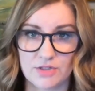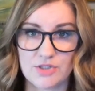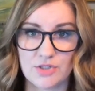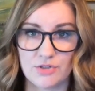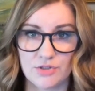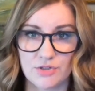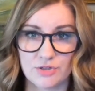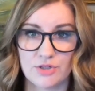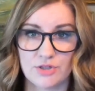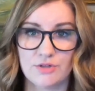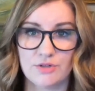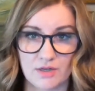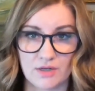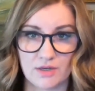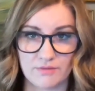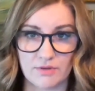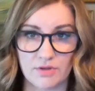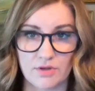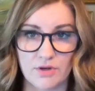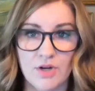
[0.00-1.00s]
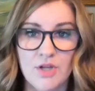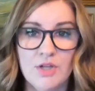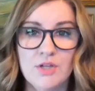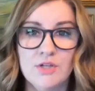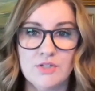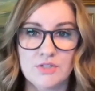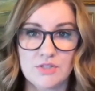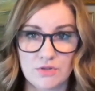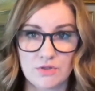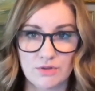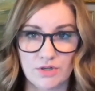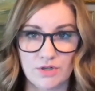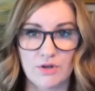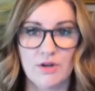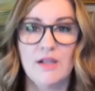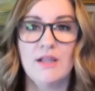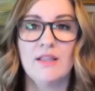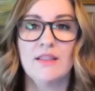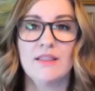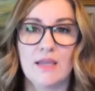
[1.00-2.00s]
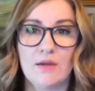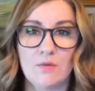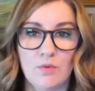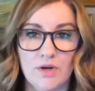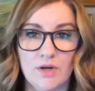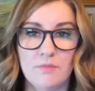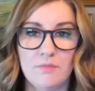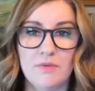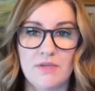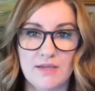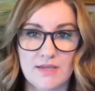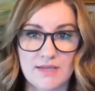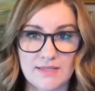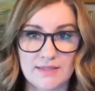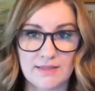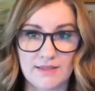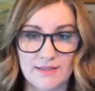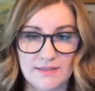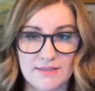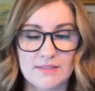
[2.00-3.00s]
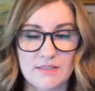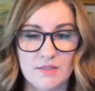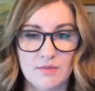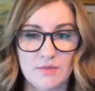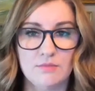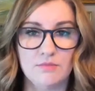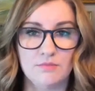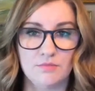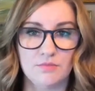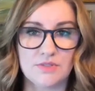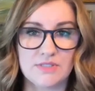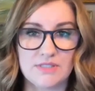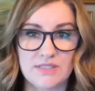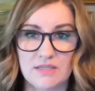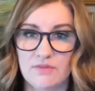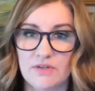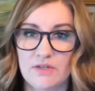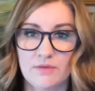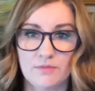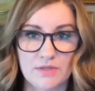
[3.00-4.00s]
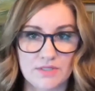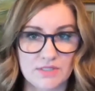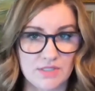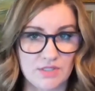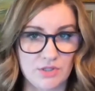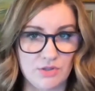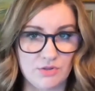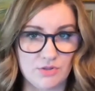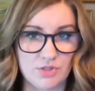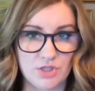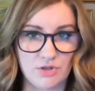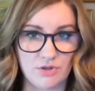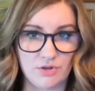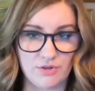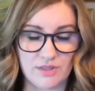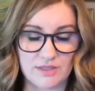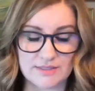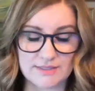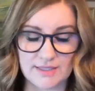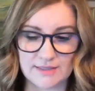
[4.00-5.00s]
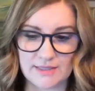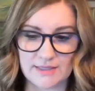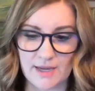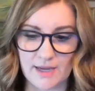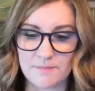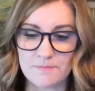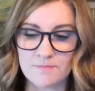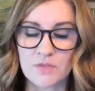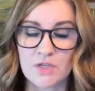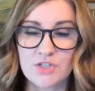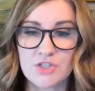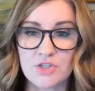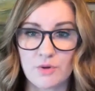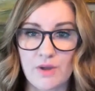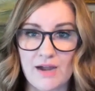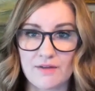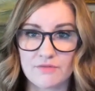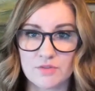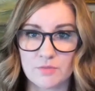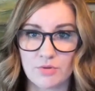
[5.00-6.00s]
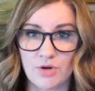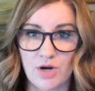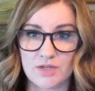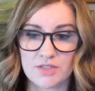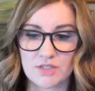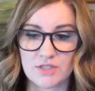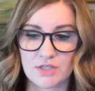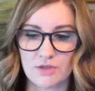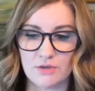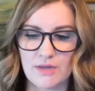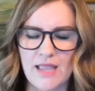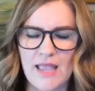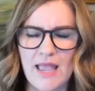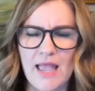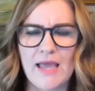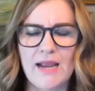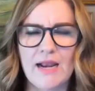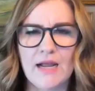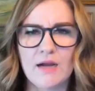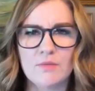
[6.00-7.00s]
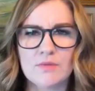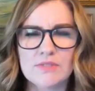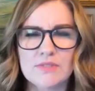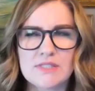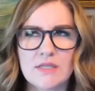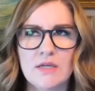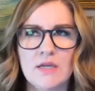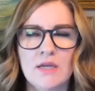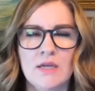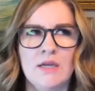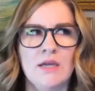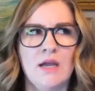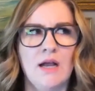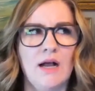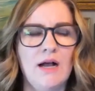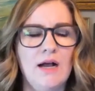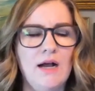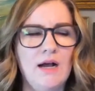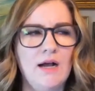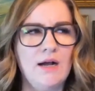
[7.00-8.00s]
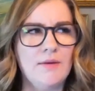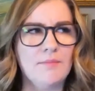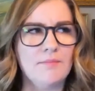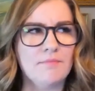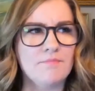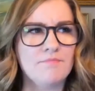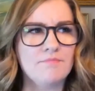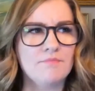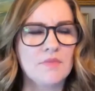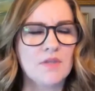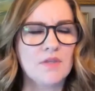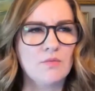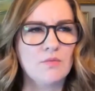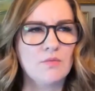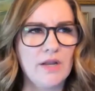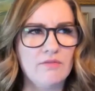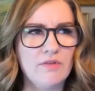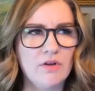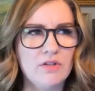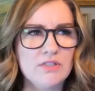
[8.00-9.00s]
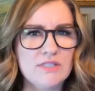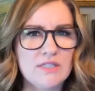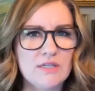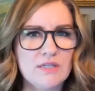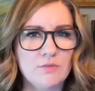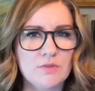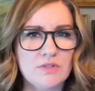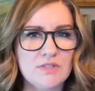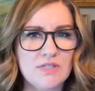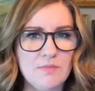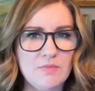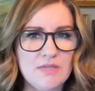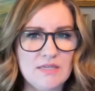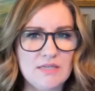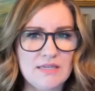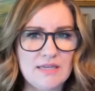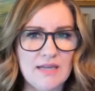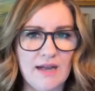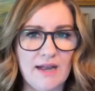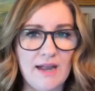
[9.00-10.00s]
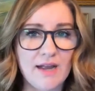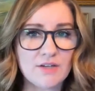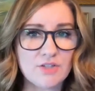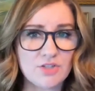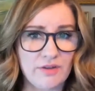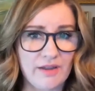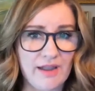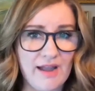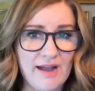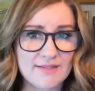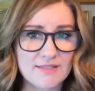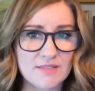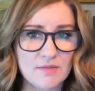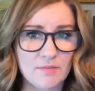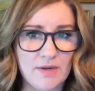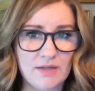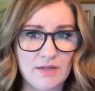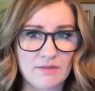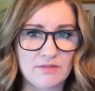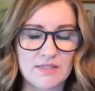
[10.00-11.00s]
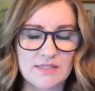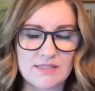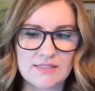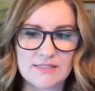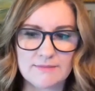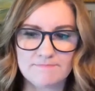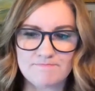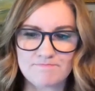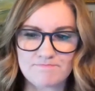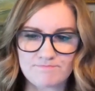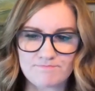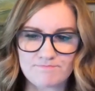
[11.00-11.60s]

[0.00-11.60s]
So you're going to recover sooner. They want to be in line to receive any restitution or things like that. So you have to prosecute. And I was, when I volunteered with TPD, I actually asked about this.